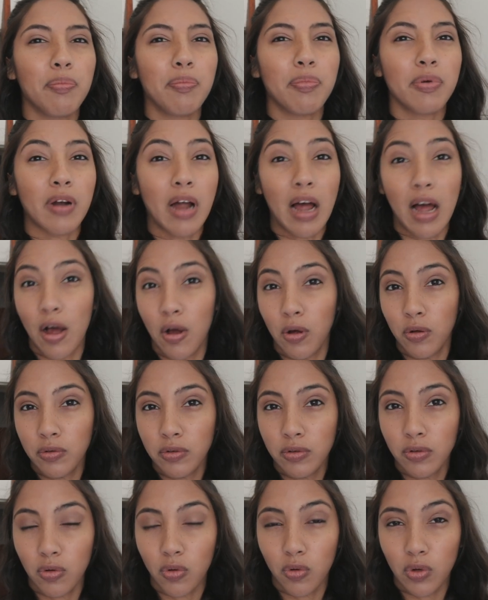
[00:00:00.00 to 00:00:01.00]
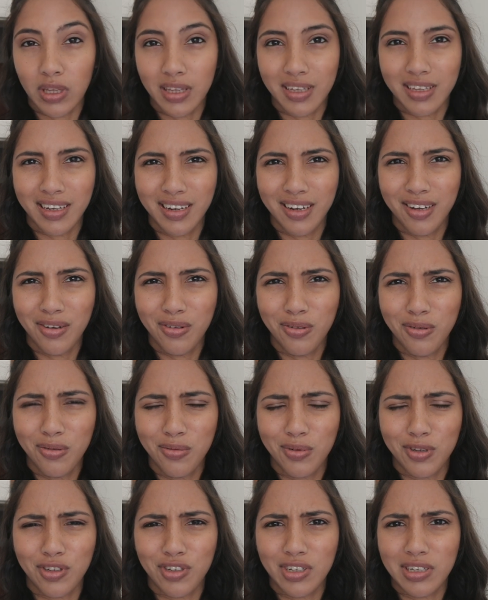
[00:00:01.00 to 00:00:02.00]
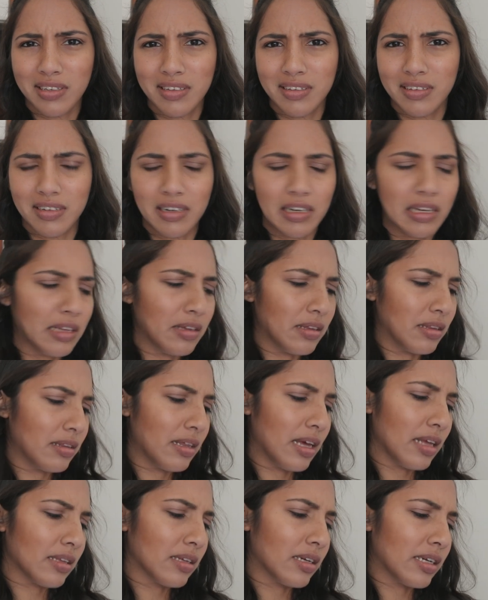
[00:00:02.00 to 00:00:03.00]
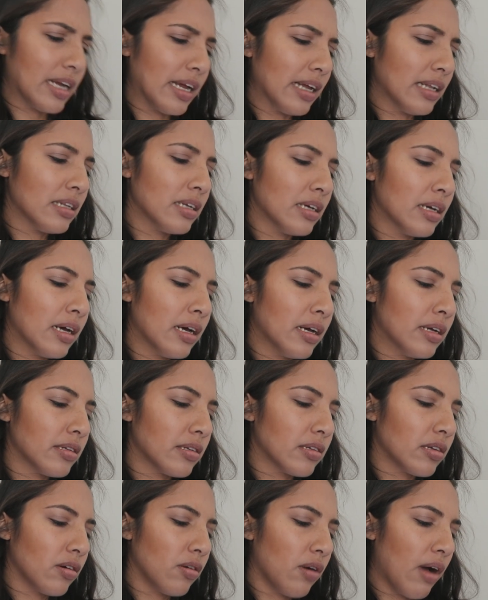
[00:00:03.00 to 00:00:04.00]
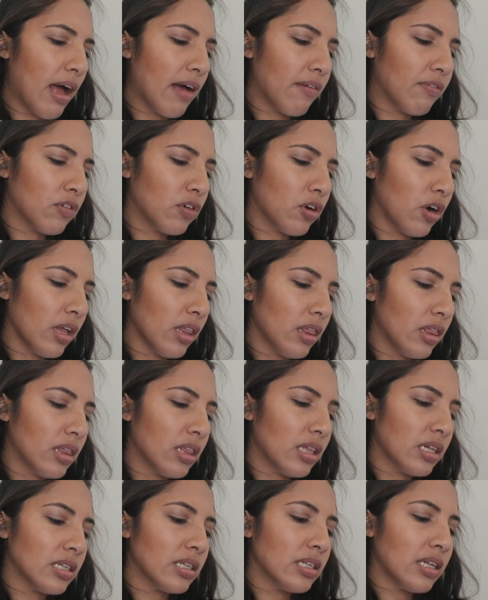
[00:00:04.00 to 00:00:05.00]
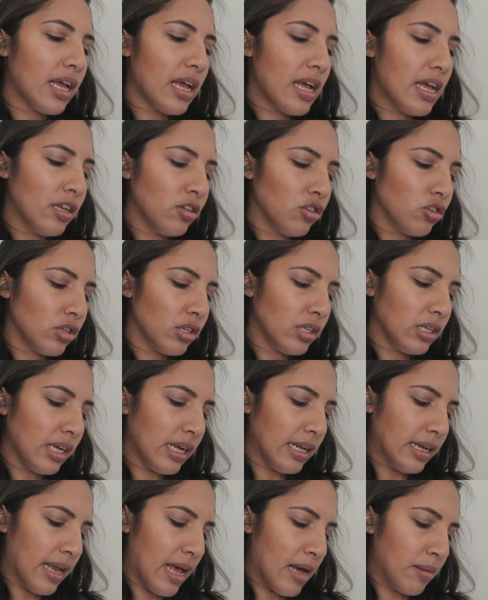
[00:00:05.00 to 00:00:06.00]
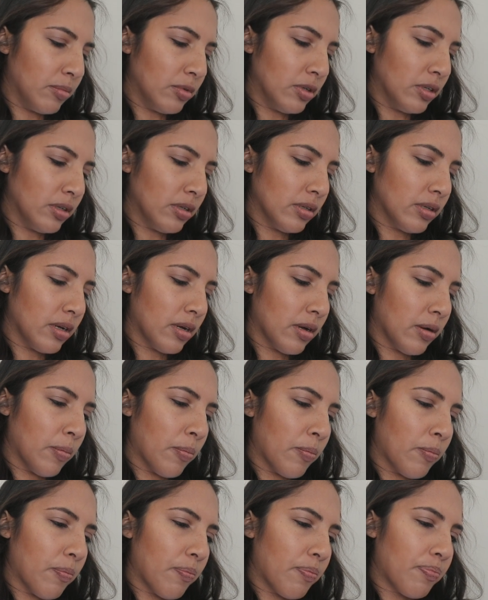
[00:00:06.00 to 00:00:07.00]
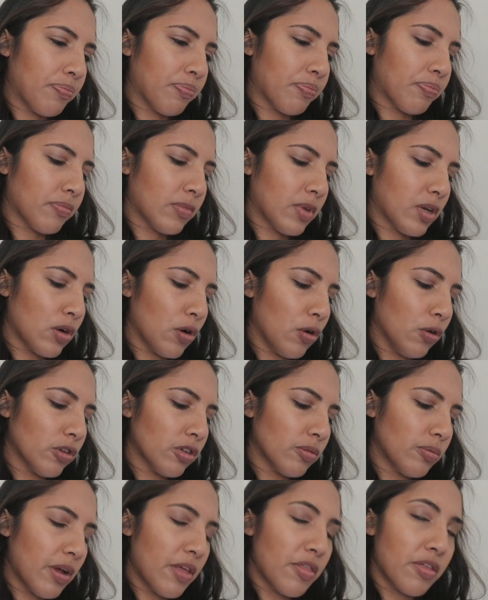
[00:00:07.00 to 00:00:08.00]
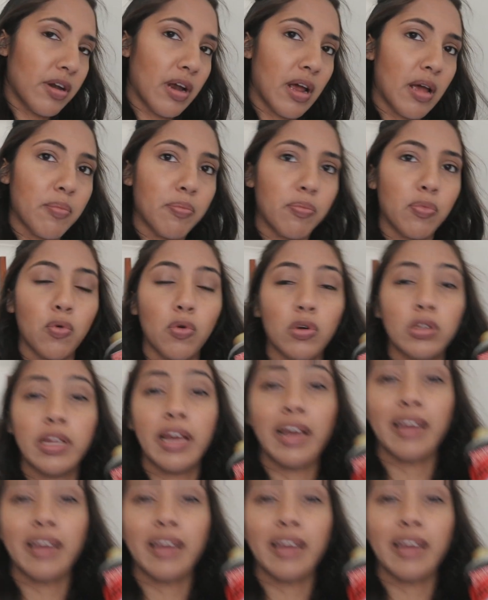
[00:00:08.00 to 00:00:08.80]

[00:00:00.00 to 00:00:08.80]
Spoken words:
brown or yellow, which isn't really that great. So I've got this engine enamel gold spray that I bought